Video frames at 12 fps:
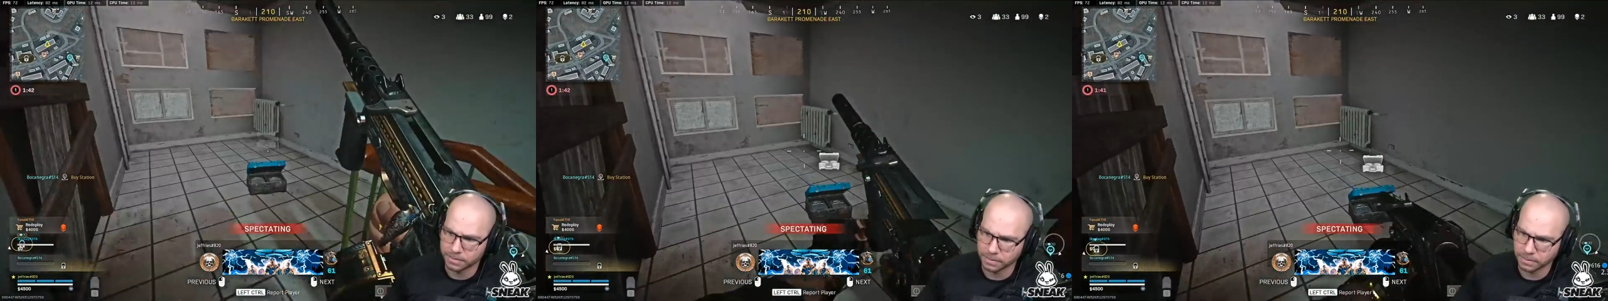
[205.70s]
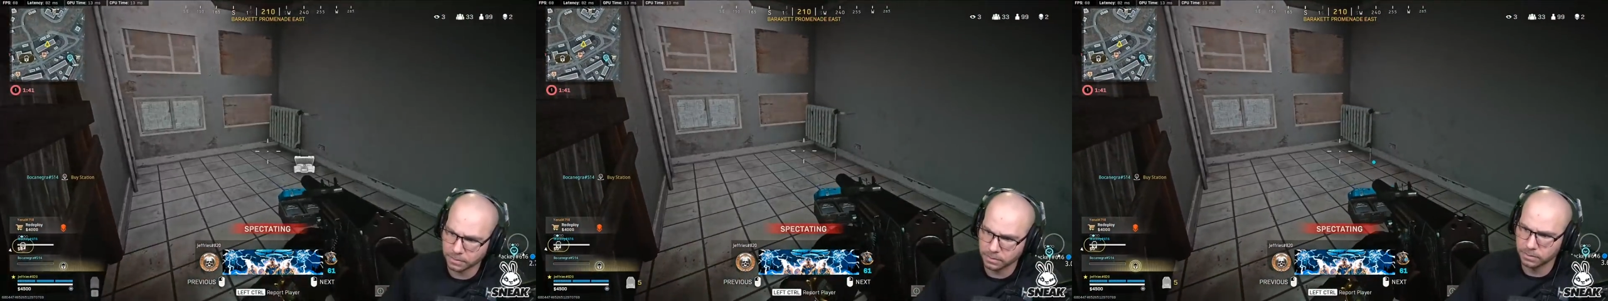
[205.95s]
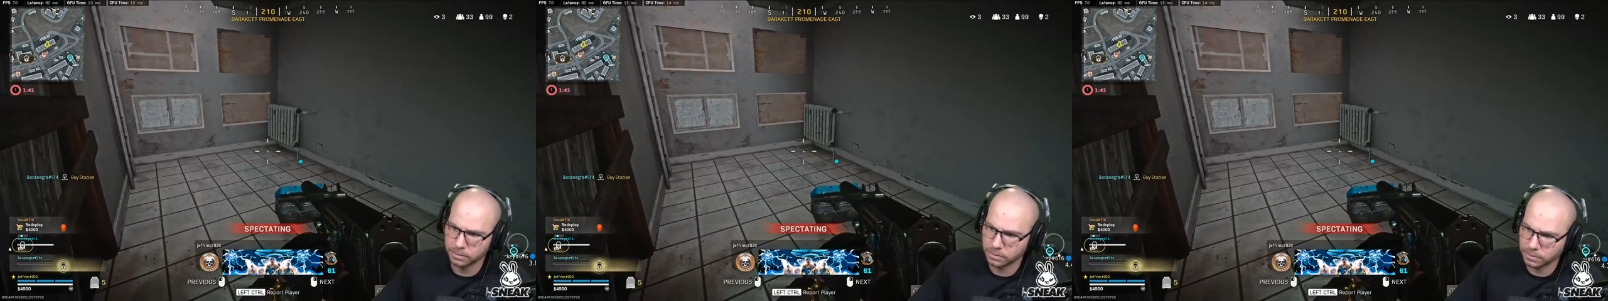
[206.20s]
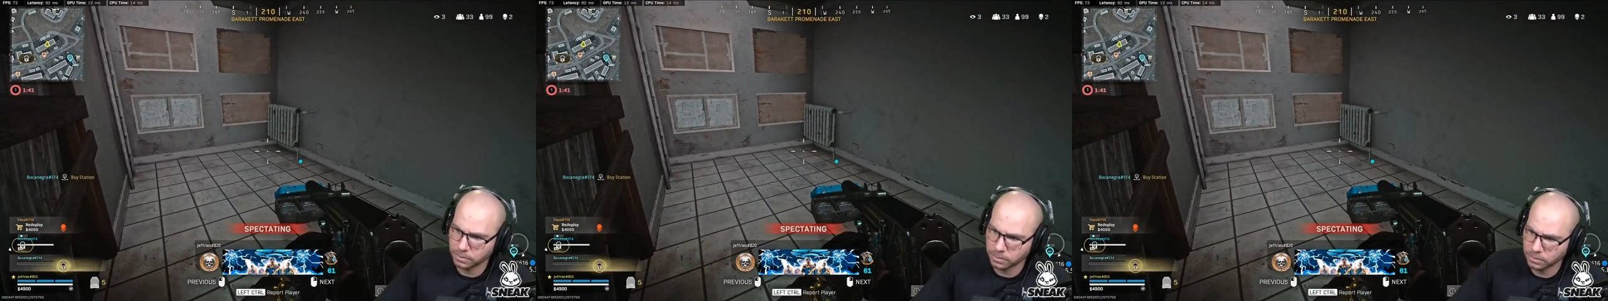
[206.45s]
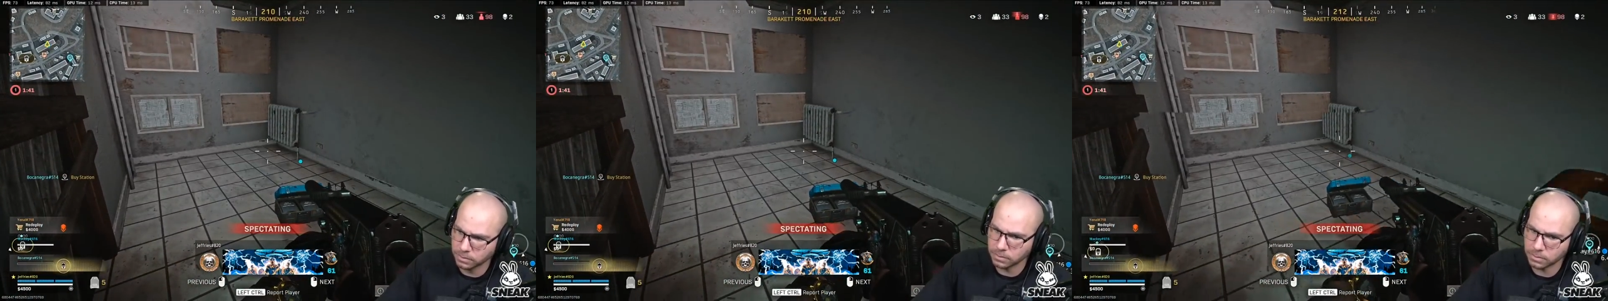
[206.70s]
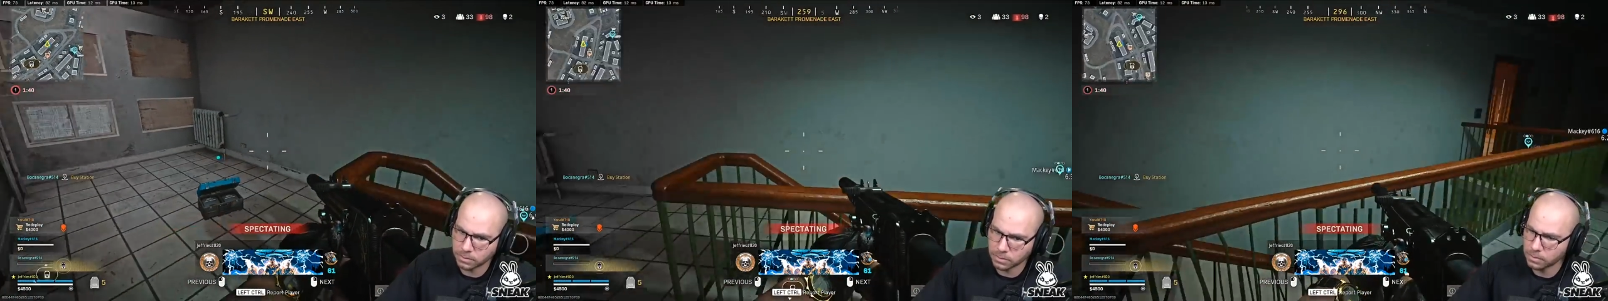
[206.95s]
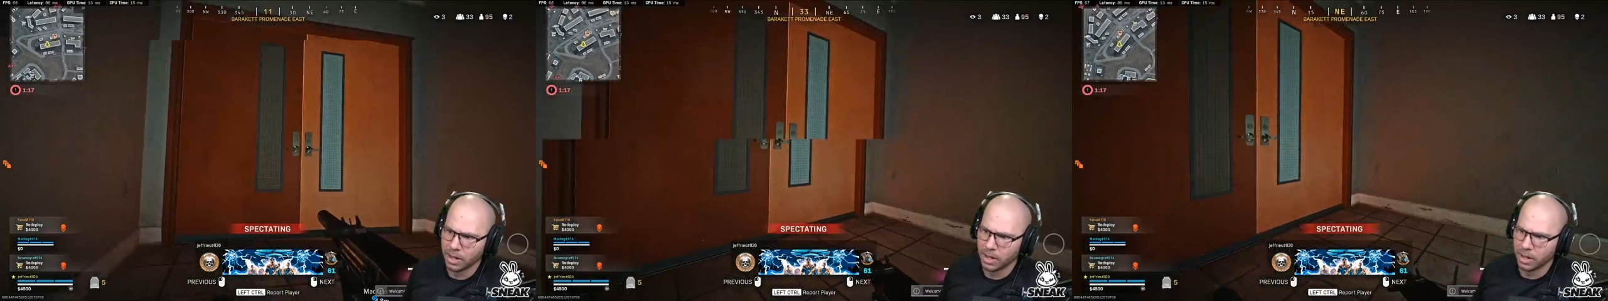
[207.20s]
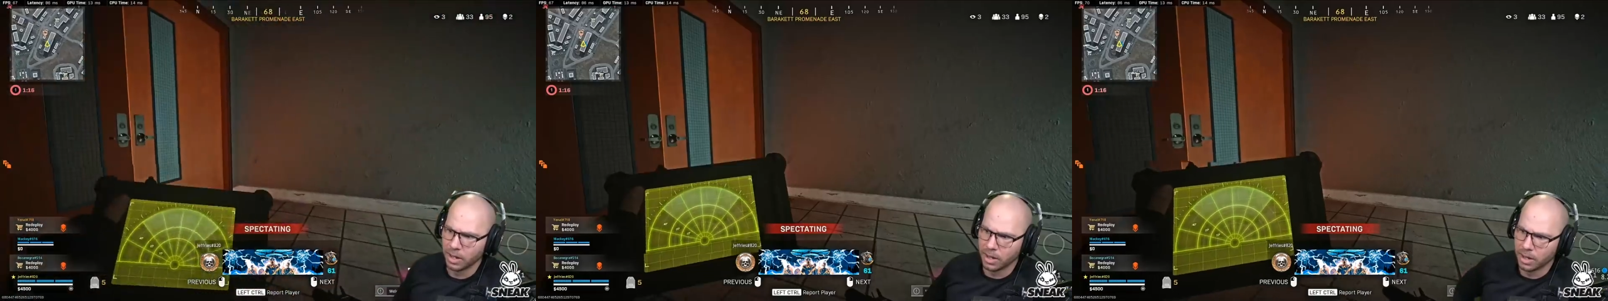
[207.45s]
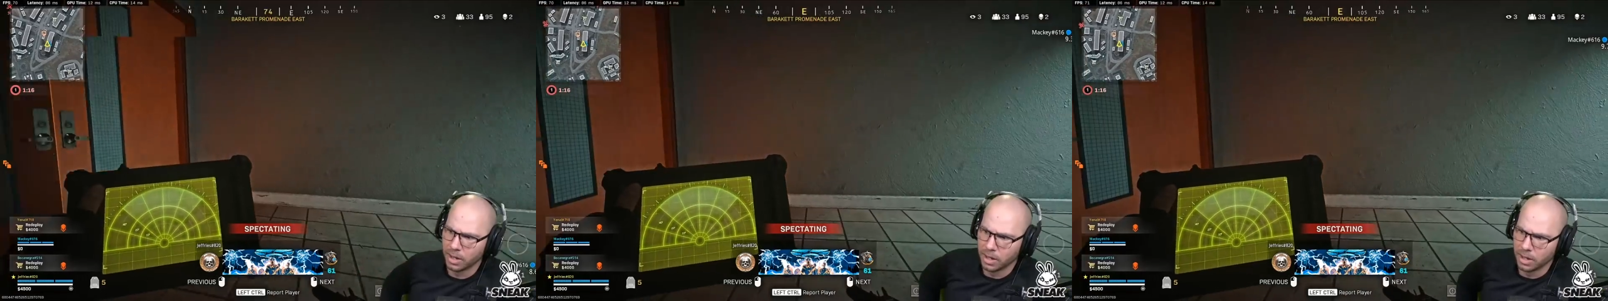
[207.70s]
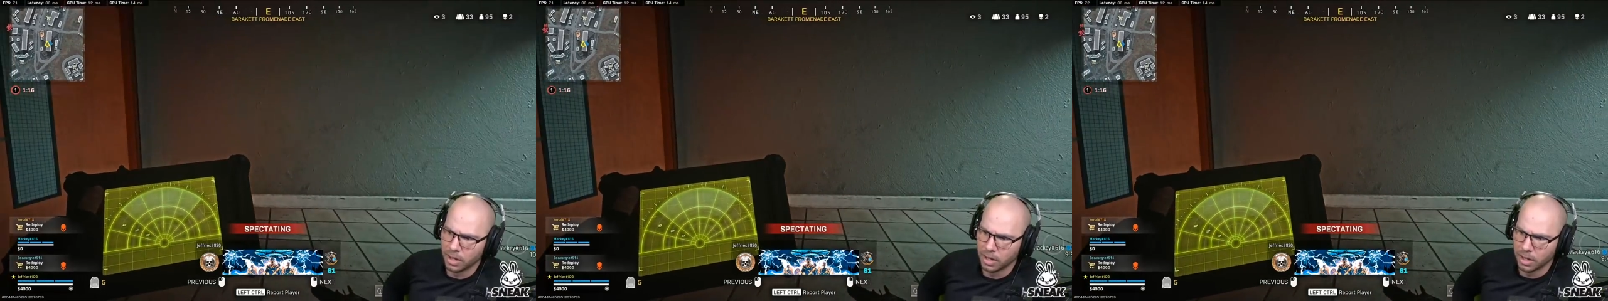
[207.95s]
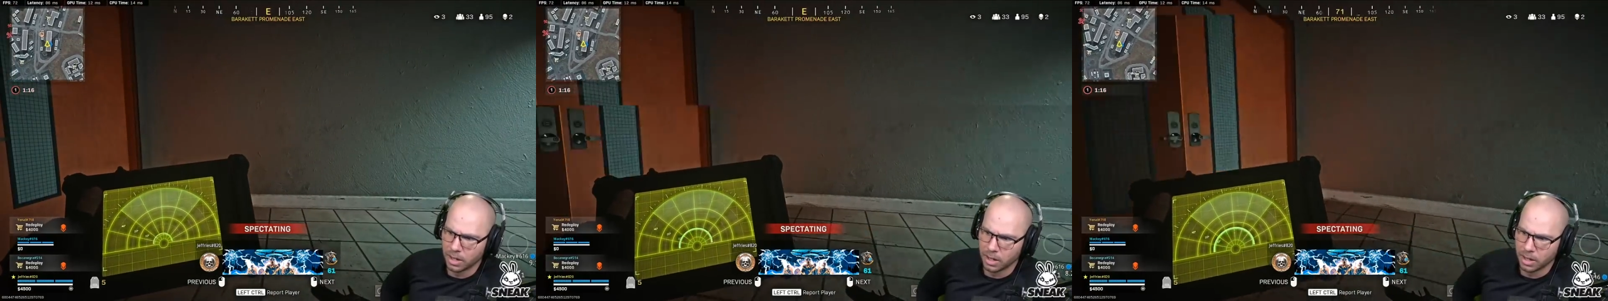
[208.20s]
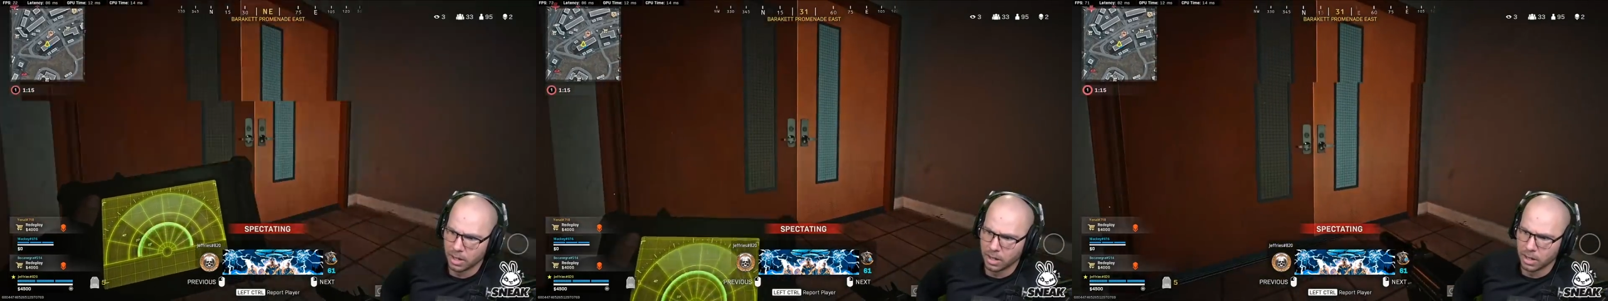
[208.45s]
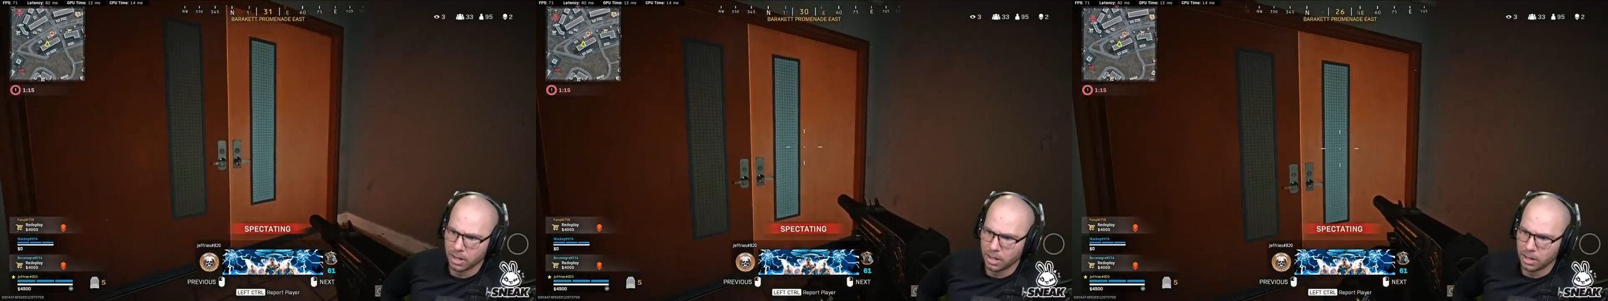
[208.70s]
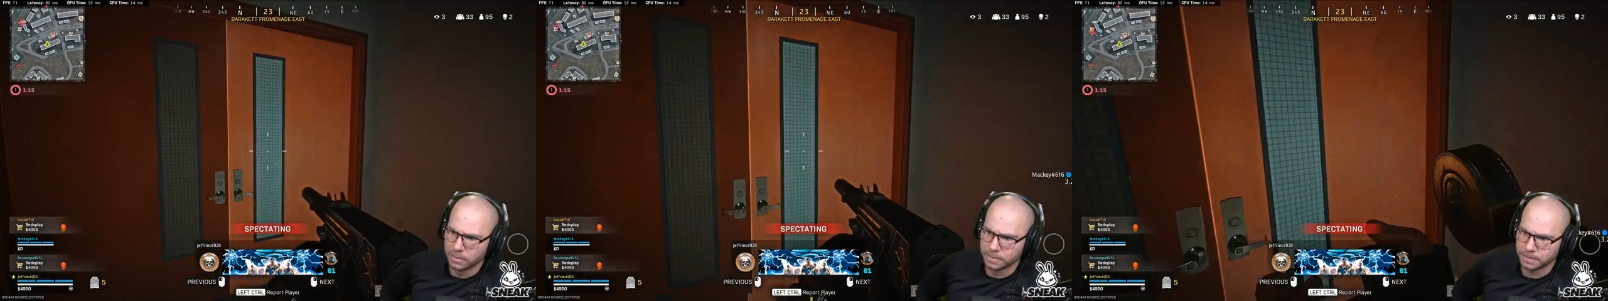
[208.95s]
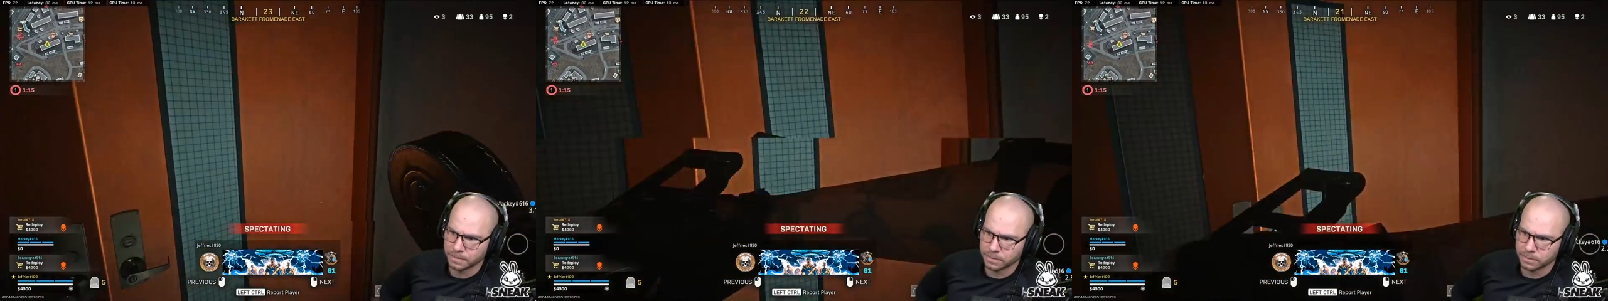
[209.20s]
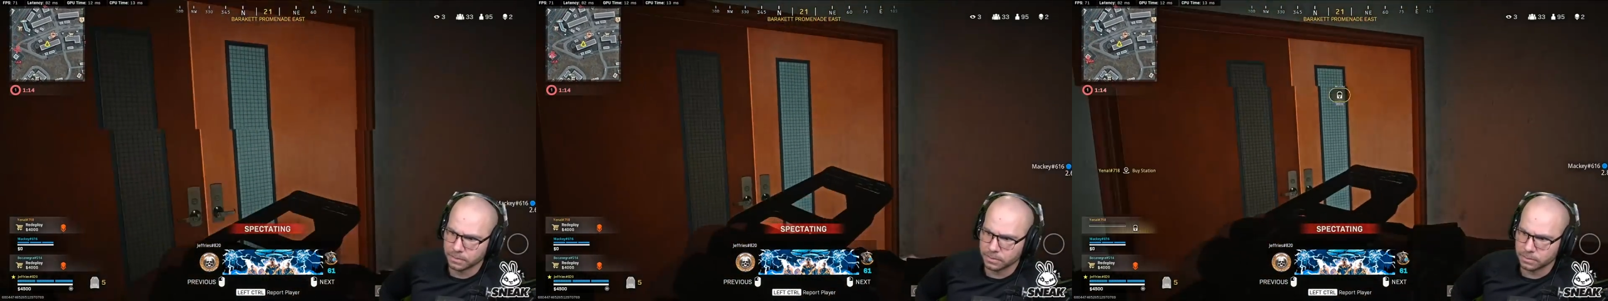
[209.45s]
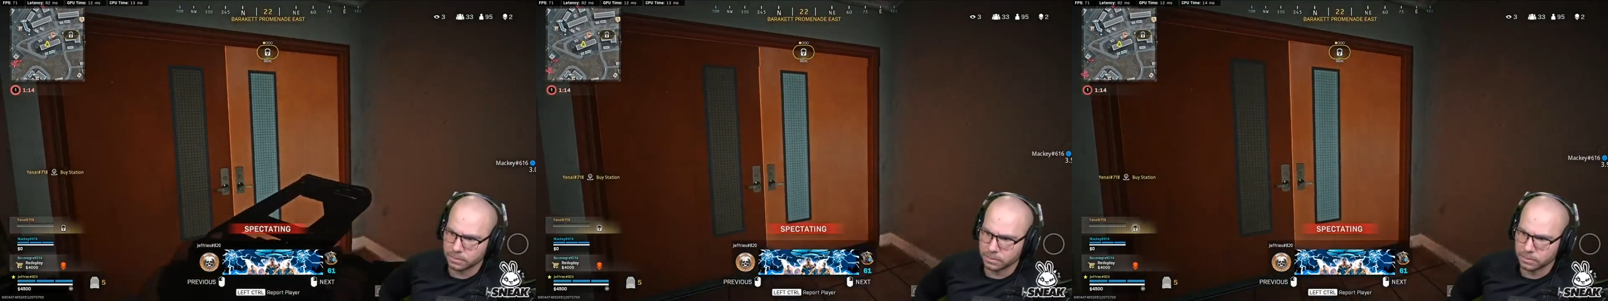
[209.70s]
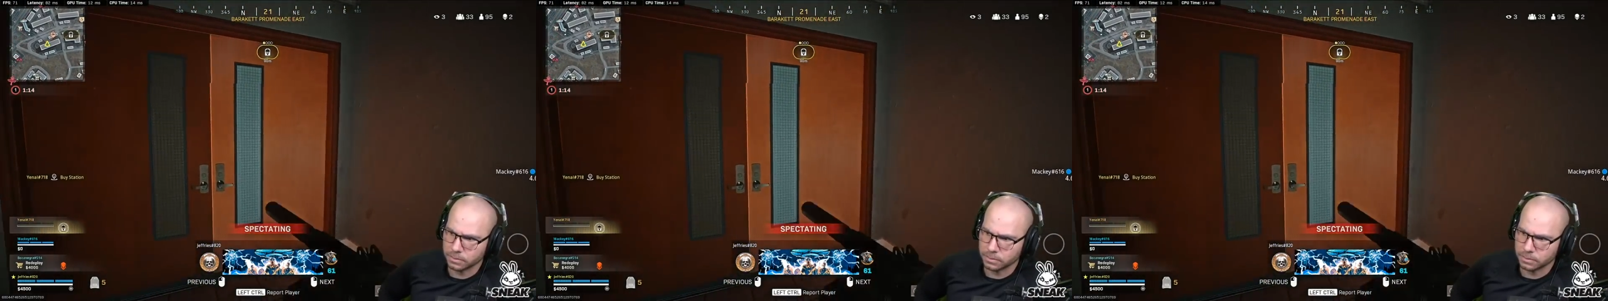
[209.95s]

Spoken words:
(no one is talking)